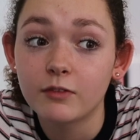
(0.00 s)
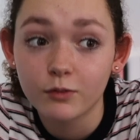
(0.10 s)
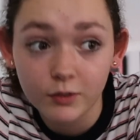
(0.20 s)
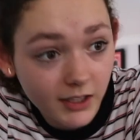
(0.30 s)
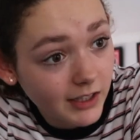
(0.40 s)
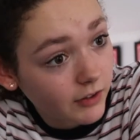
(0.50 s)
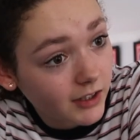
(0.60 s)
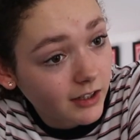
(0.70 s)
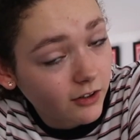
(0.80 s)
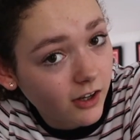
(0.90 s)
really,
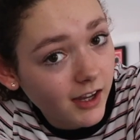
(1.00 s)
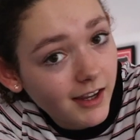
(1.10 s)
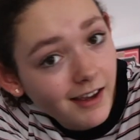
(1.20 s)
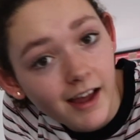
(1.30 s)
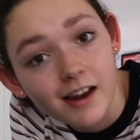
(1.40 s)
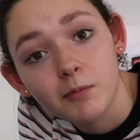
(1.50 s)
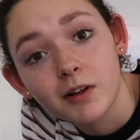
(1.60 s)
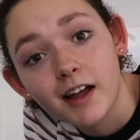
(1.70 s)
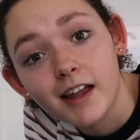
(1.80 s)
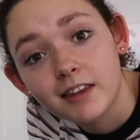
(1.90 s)
really good year, and I'm
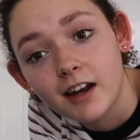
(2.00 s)
glad